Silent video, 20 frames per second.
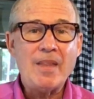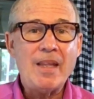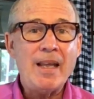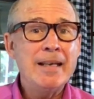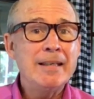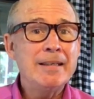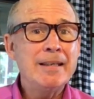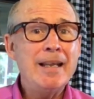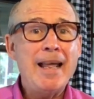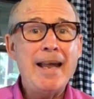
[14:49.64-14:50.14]

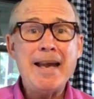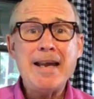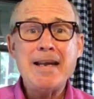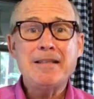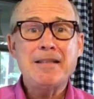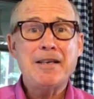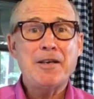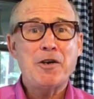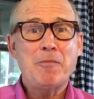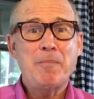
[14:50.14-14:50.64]
and
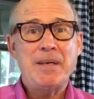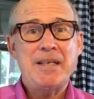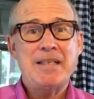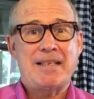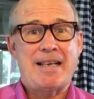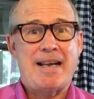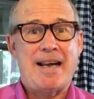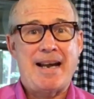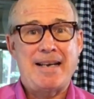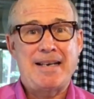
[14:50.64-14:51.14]
laying there
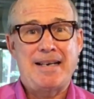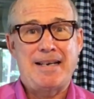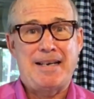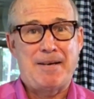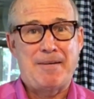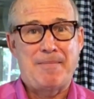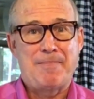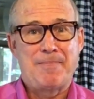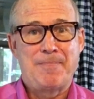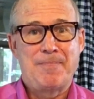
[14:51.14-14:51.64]
beside
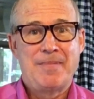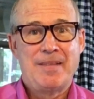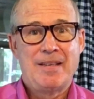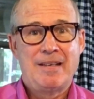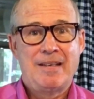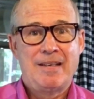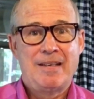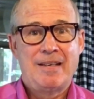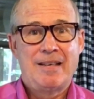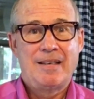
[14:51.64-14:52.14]
him
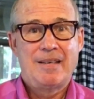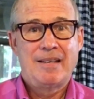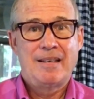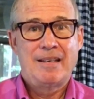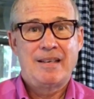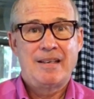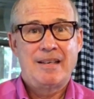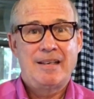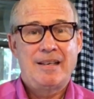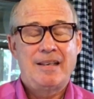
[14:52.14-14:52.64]

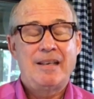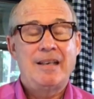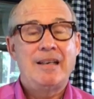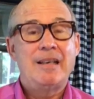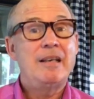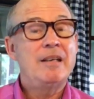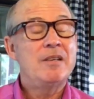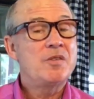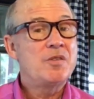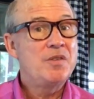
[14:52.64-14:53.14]

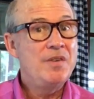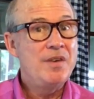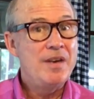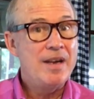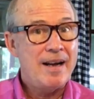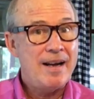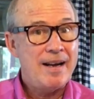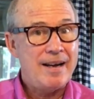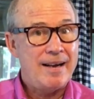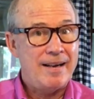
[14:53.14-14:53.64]
is
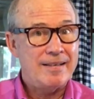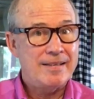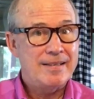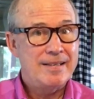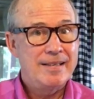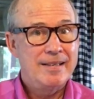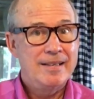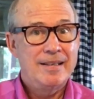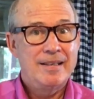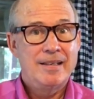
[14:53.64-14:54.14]

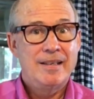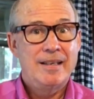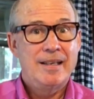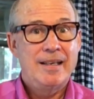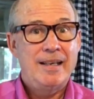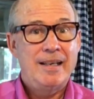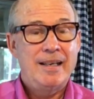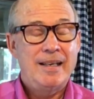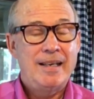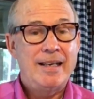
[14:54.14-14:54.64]
not
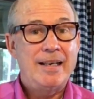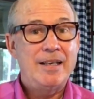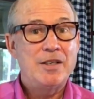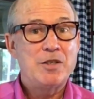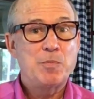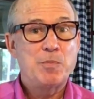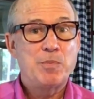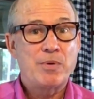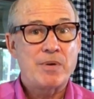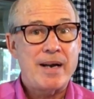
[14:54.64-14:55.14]

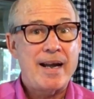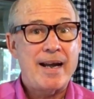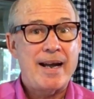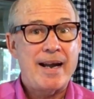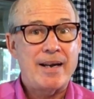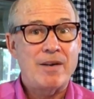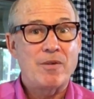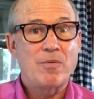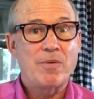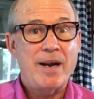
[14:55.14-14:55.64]
his
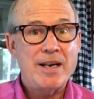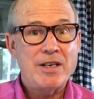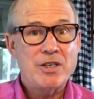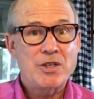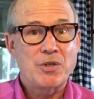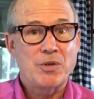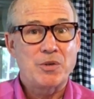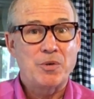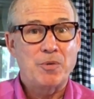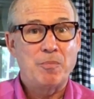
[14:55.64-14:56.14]
bride
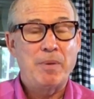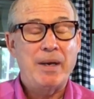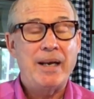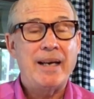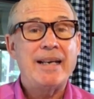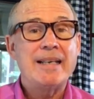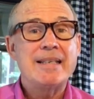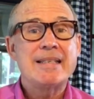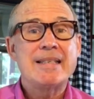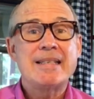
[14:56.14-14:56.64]
Rachel, but
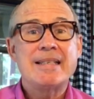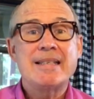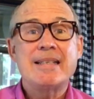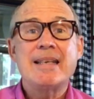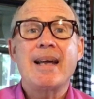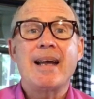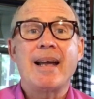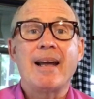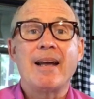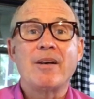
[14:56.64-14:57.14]

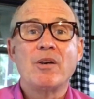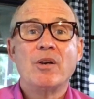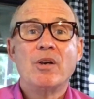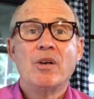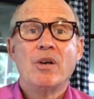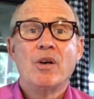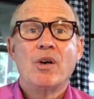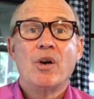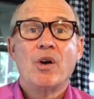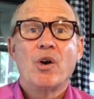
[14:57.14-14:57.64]
instead
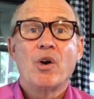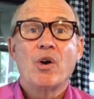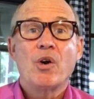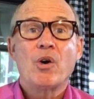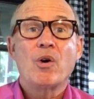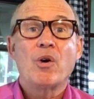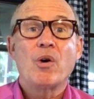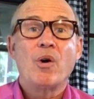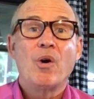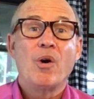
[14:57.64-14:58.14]

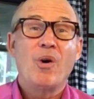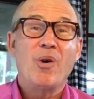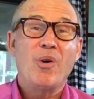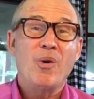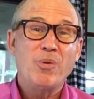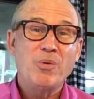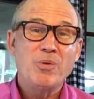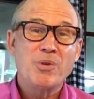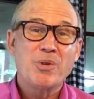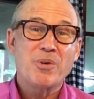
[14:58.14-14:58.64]
her
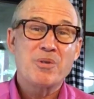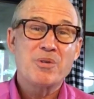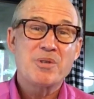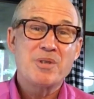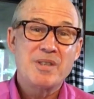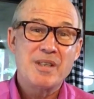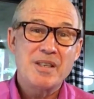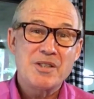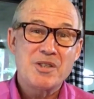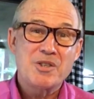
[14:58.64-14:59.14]
older
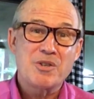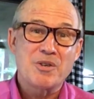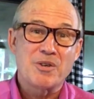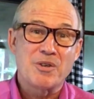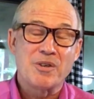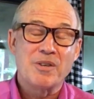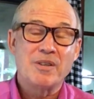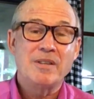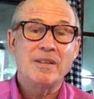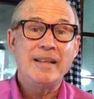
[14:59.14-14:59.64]

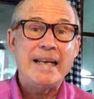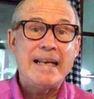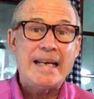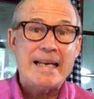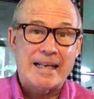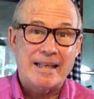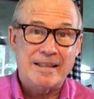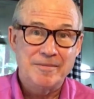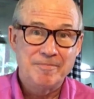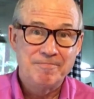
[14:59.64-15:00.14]
sister
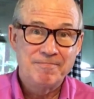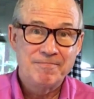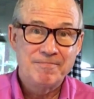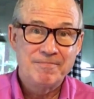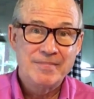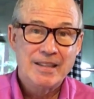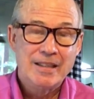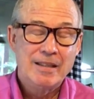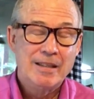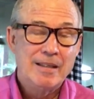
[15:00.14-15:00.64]
Leah.
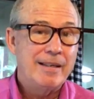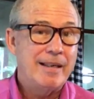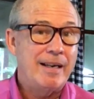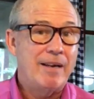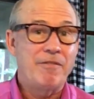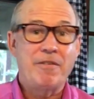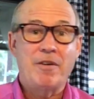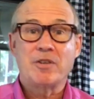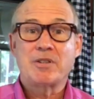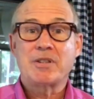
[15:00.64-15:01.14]
Now,
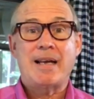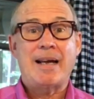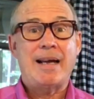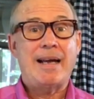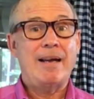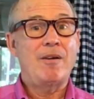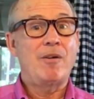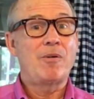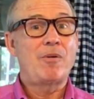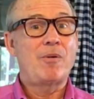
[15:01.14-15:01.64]
folks,
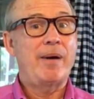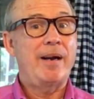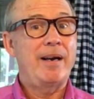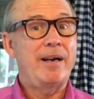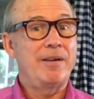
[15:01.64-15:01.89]
I don't quite